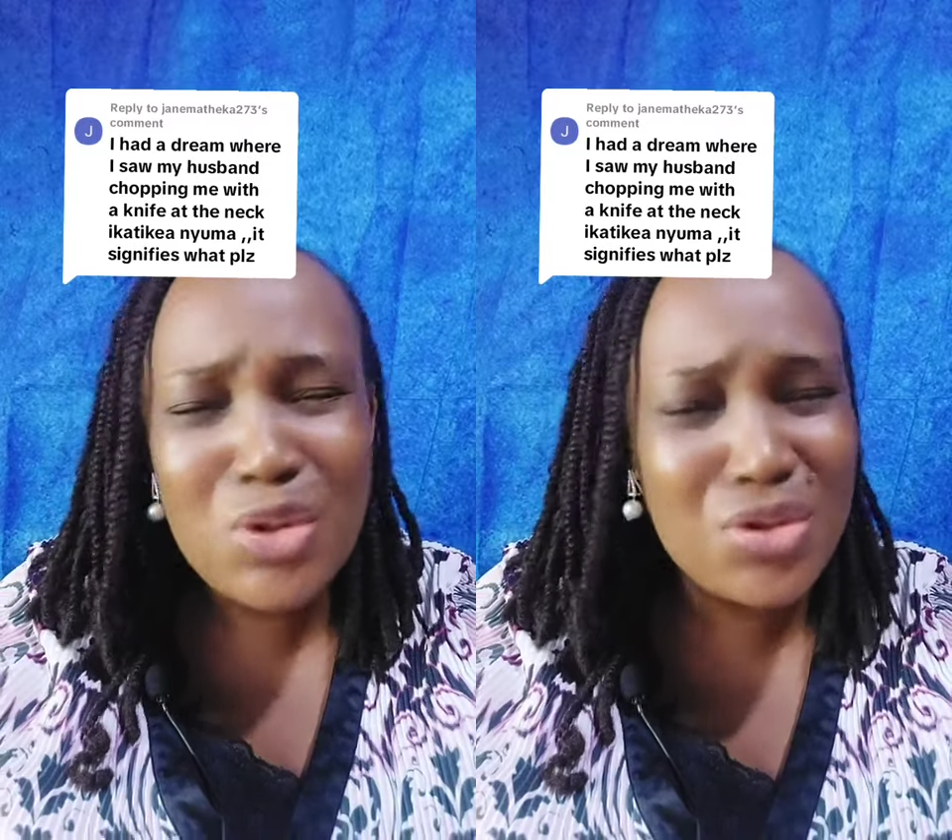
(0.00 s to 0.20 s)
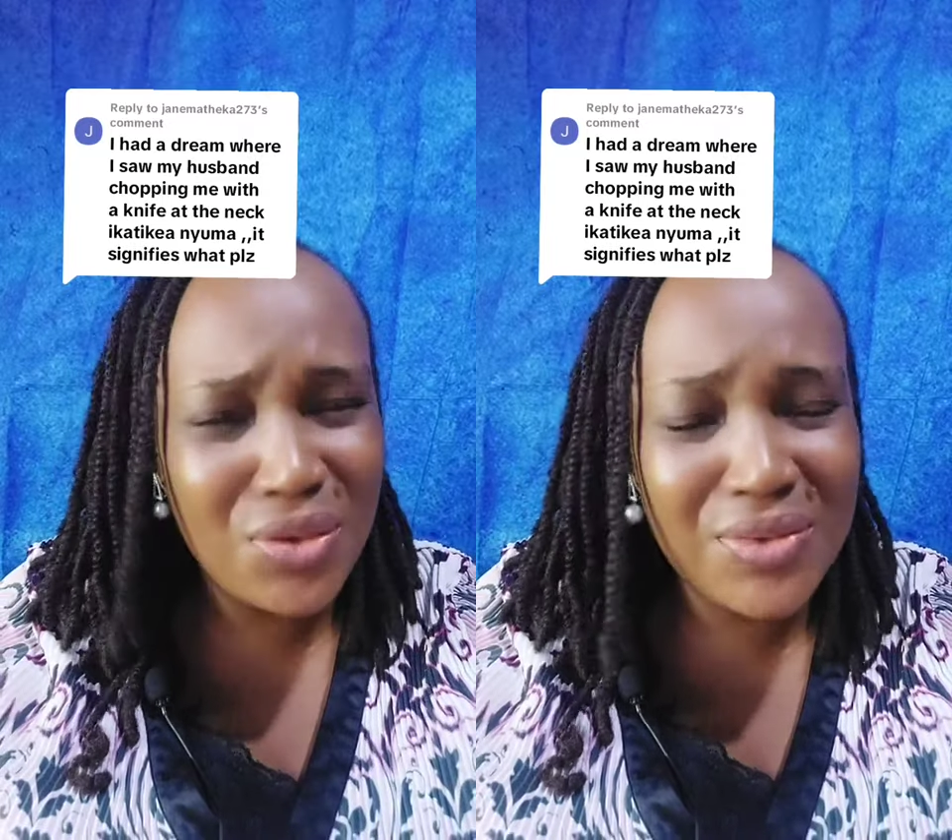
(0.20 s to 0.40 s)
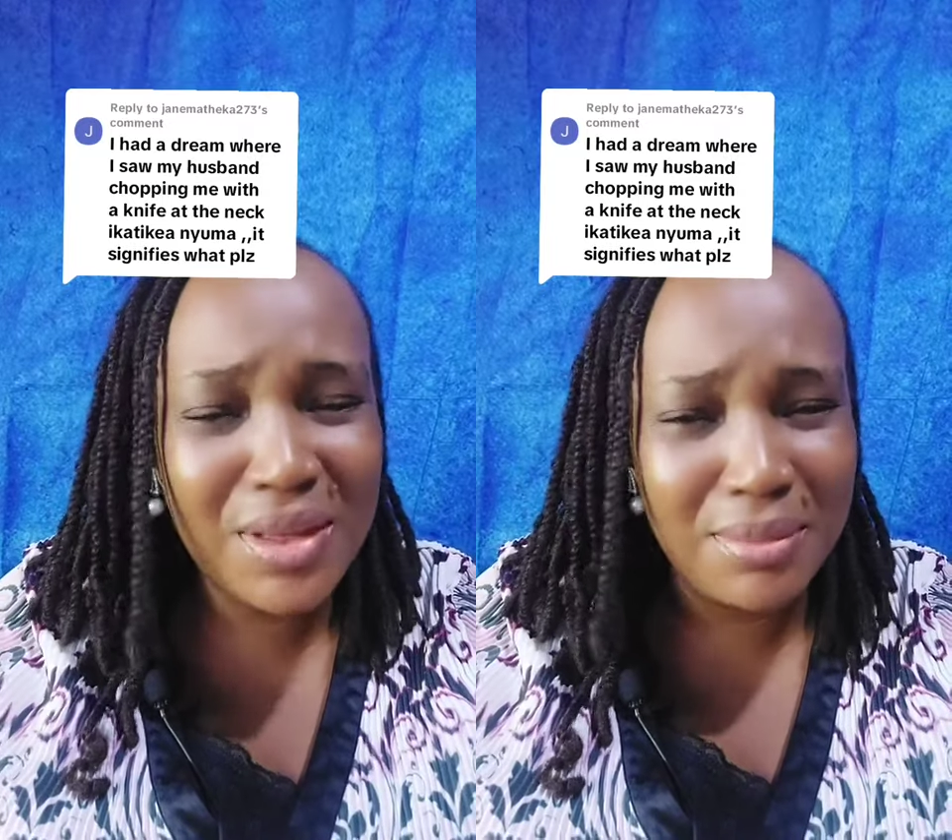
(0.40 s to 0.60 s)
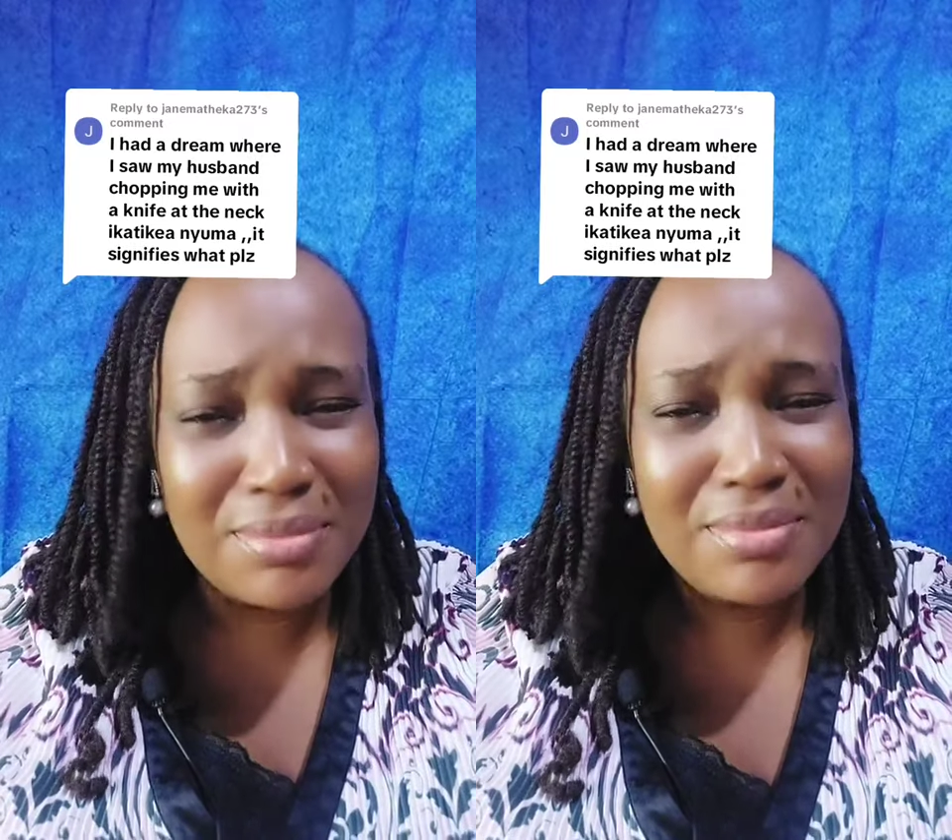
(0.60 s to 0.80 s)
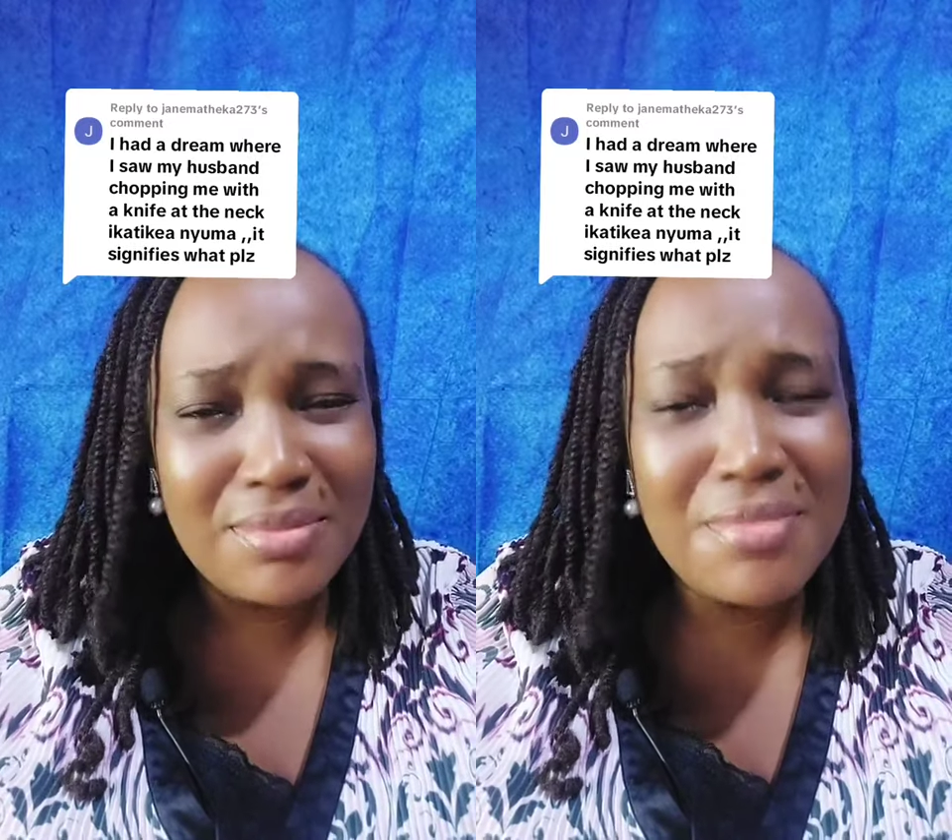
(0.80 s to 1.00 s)
most of them,
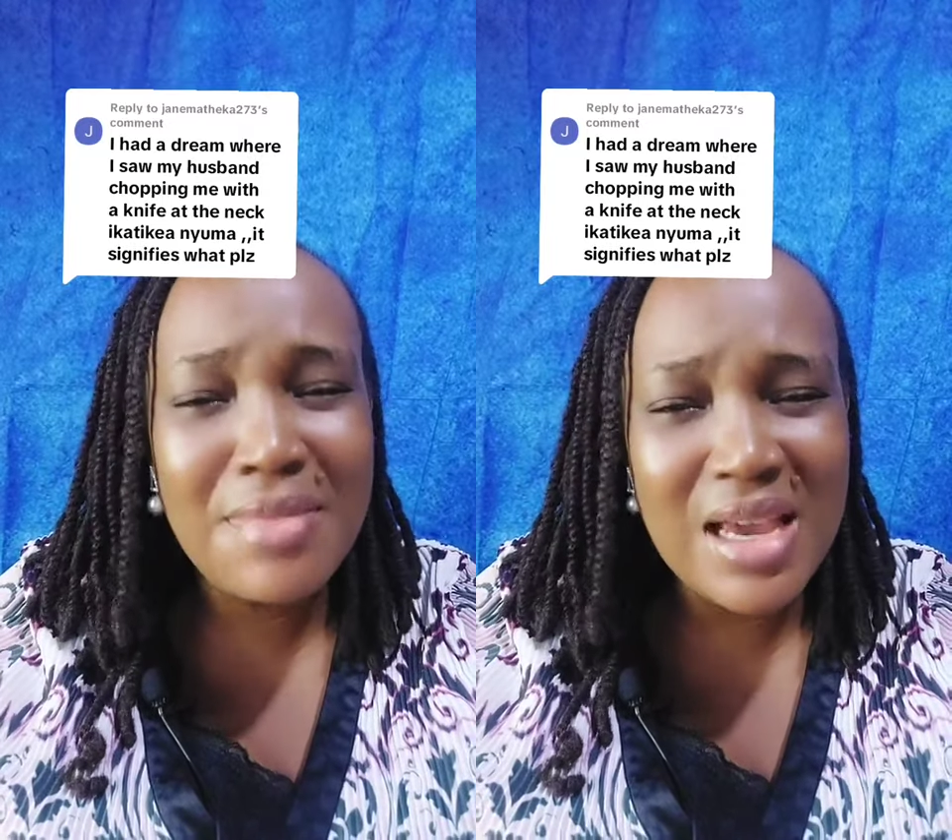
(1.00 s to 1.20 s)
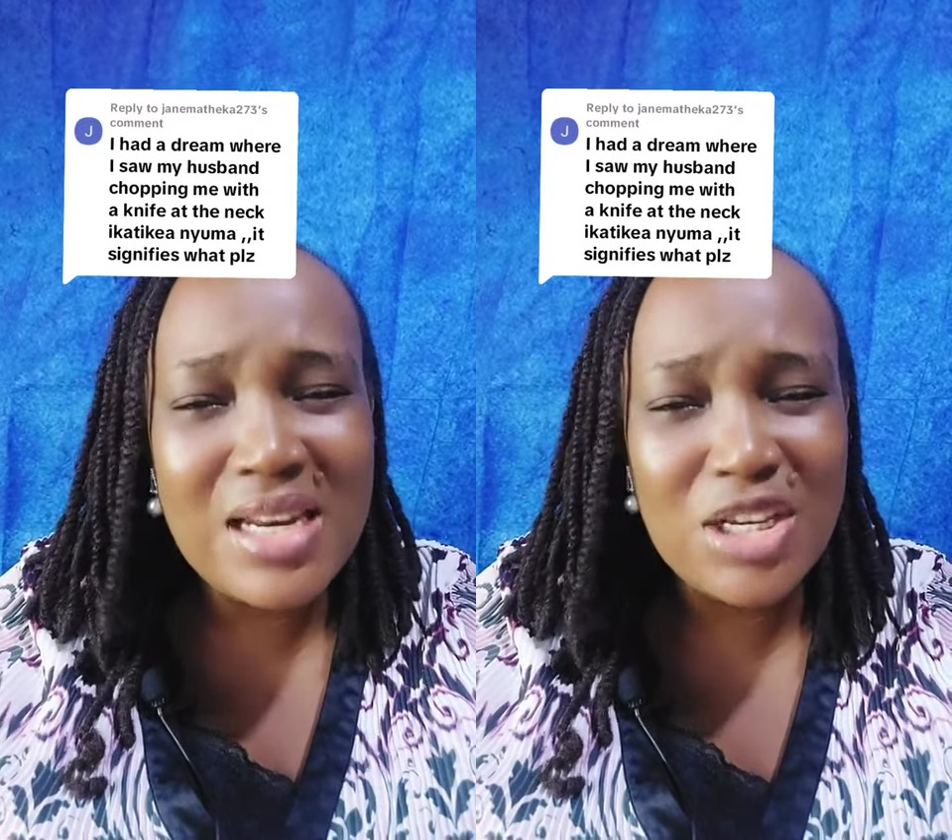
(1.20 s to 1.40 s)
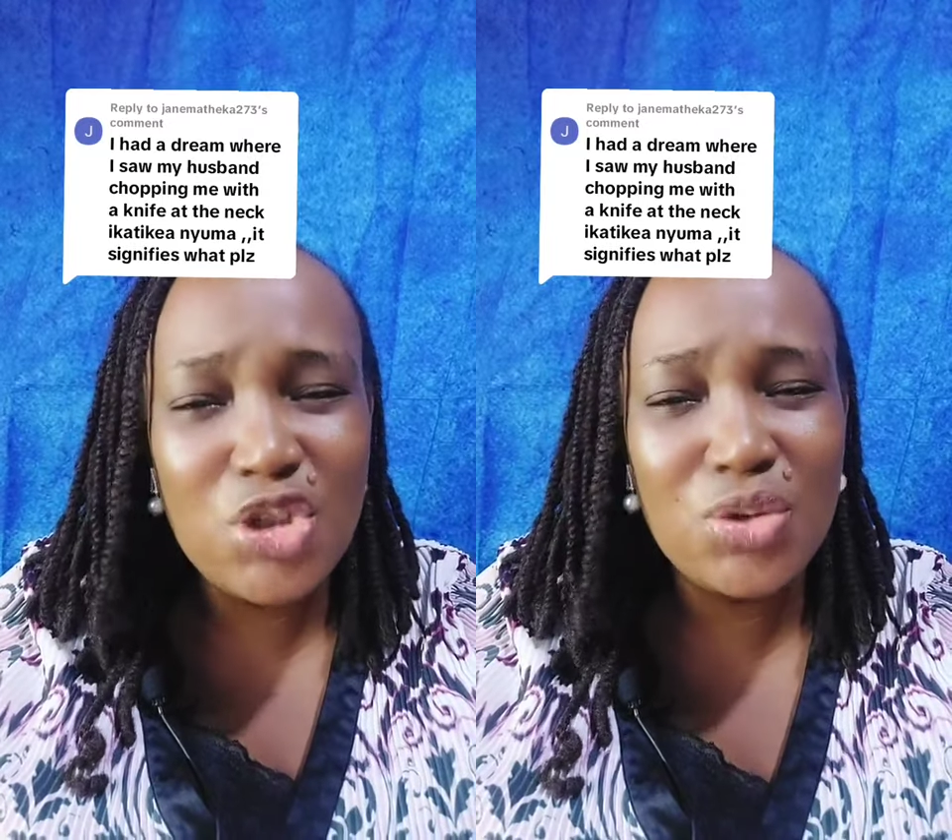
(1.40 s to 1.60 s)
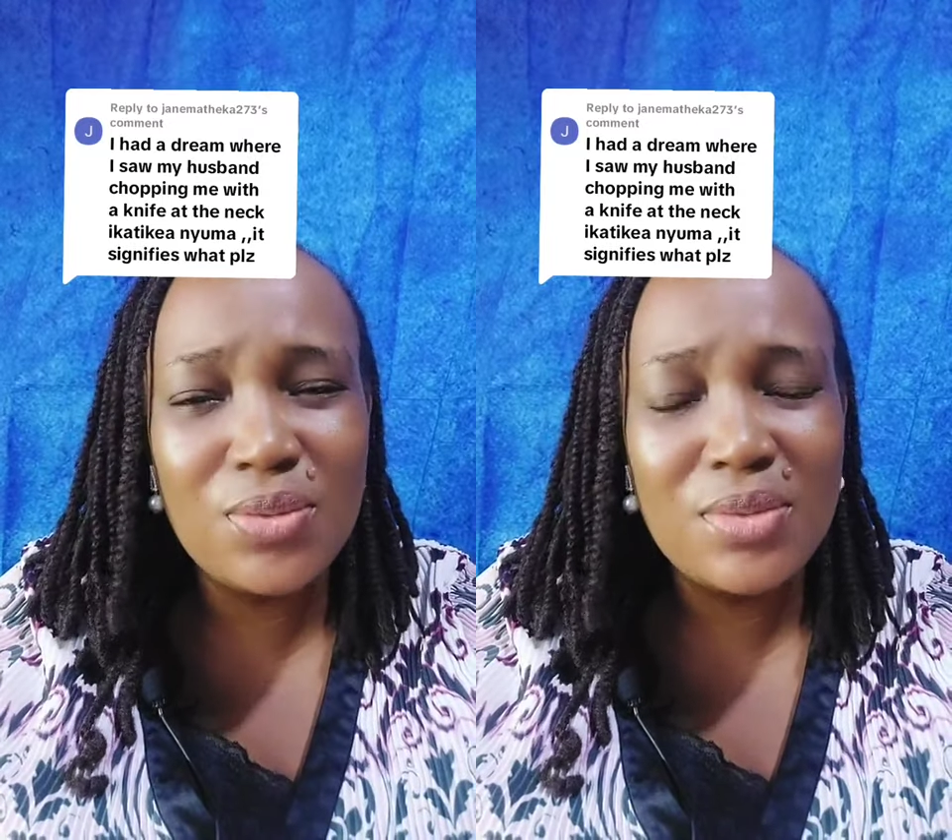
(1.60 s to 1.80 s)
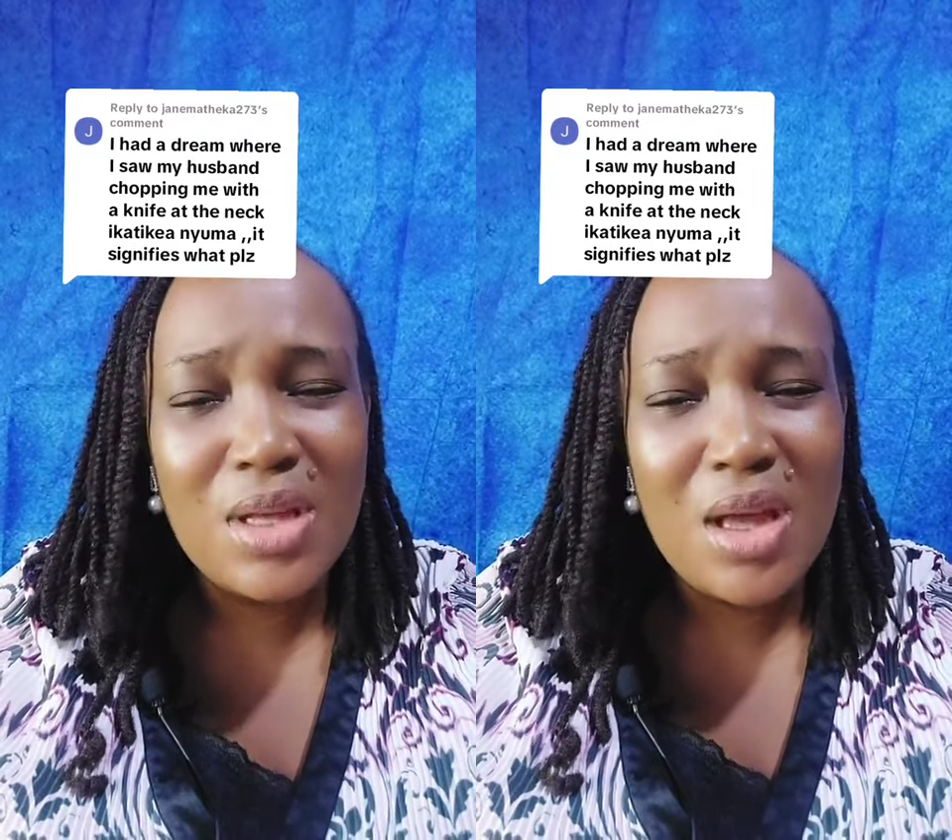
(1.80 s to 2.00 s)
men issue.